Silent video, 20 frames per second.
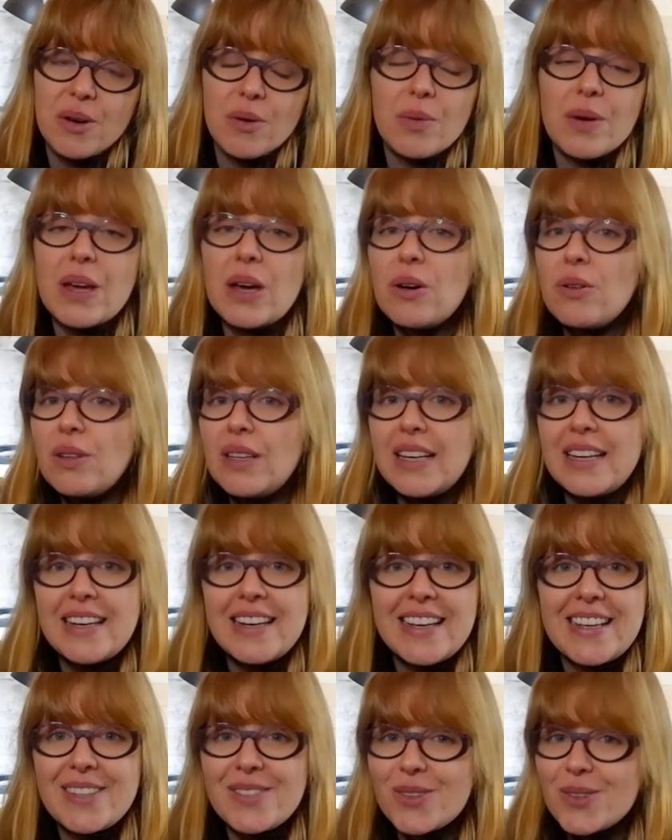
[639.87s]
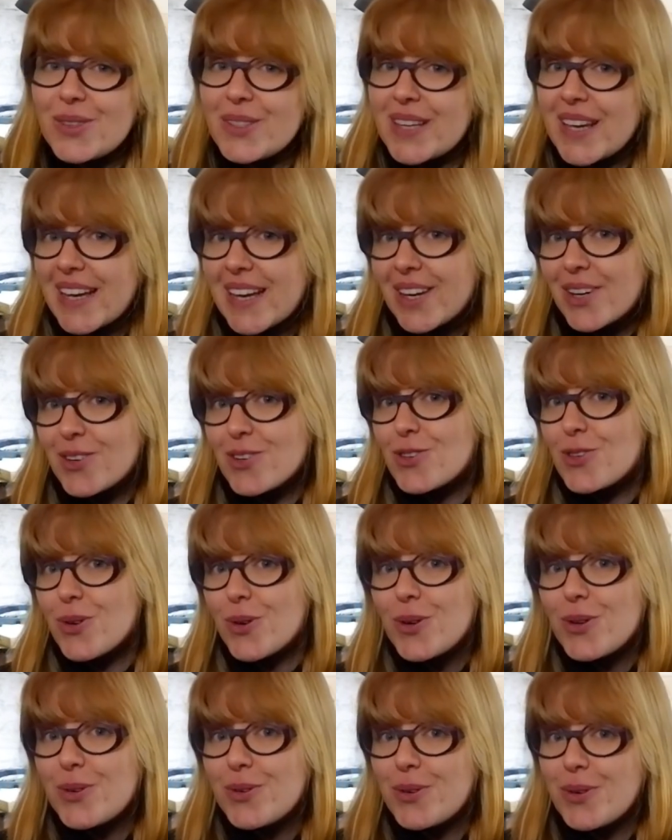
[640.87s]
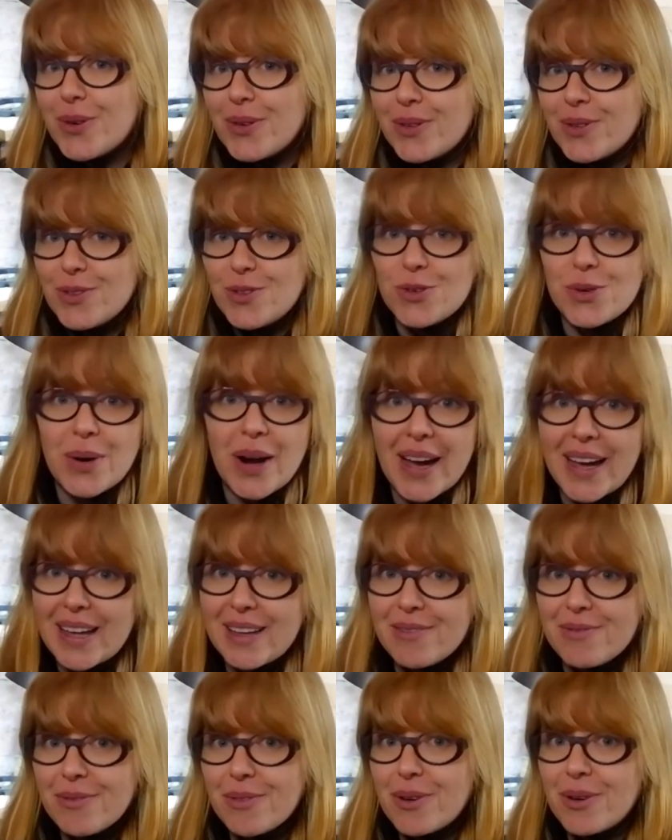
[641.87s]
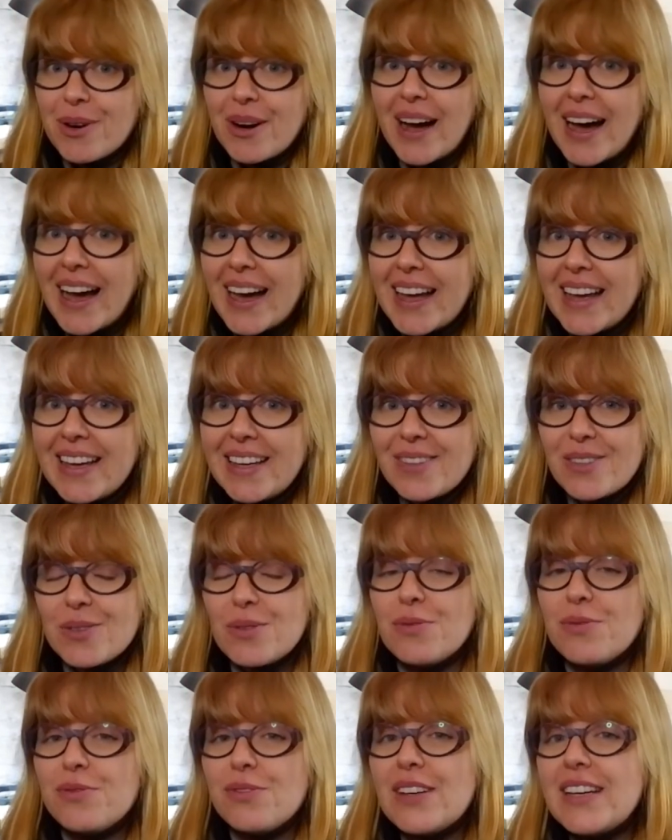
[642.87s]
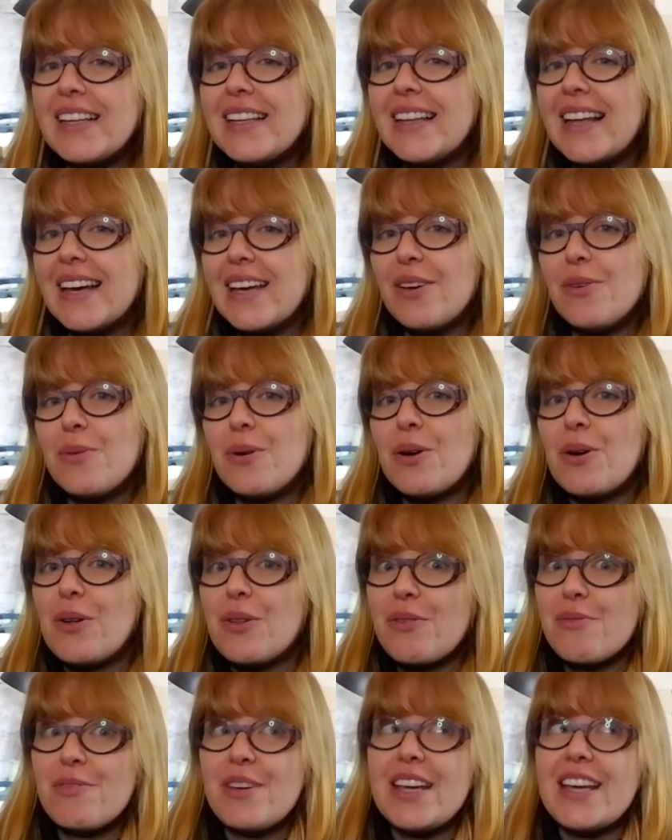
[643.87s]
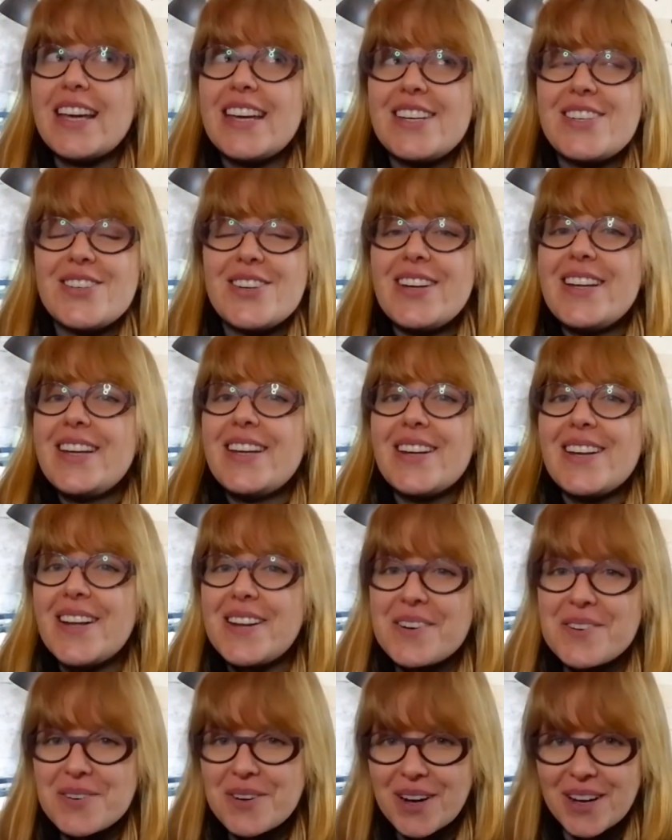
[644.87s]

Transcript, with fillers: We only need to take a short drive or hike to feel like we're on a vacation in another